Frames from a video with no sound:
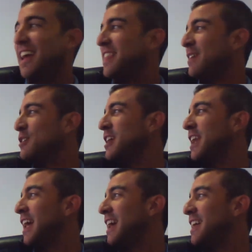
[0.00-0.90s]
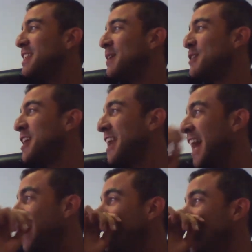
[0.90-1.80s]
Estamos en
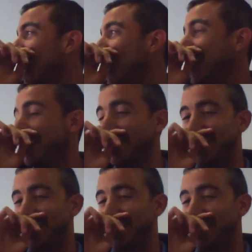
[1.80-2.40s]
live ya,